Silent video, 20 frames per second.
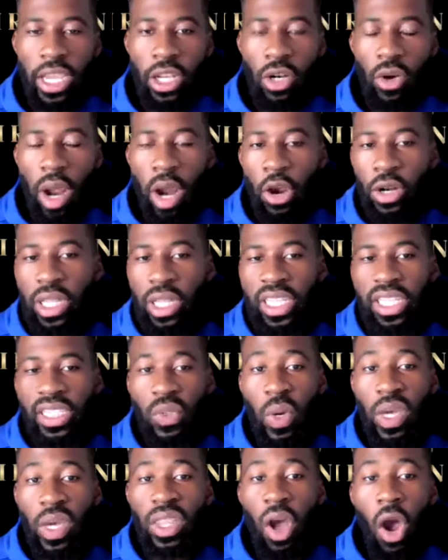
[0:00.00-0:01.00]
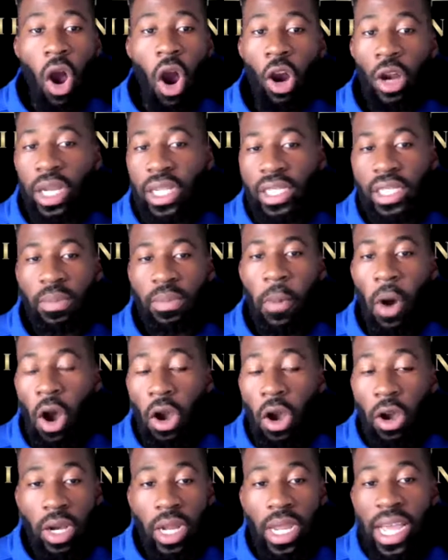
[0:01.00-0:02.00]
You know, I heard it this way: the hardest
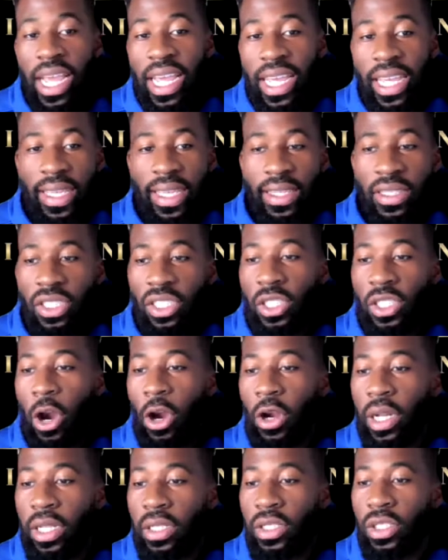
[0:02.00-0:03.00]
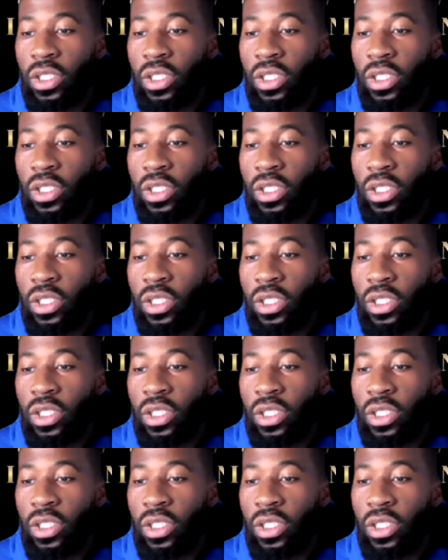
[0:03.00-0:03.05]
part is starting.